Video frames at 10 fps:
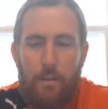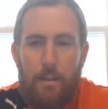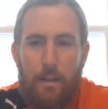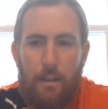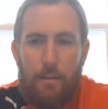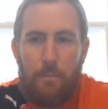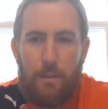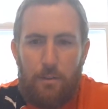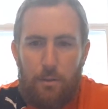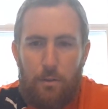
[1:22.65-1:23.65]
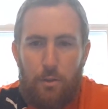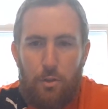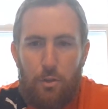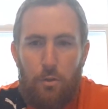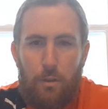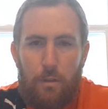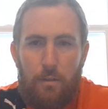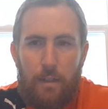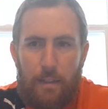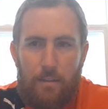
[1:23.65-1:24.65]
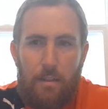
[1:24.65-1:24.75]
And so this should look like a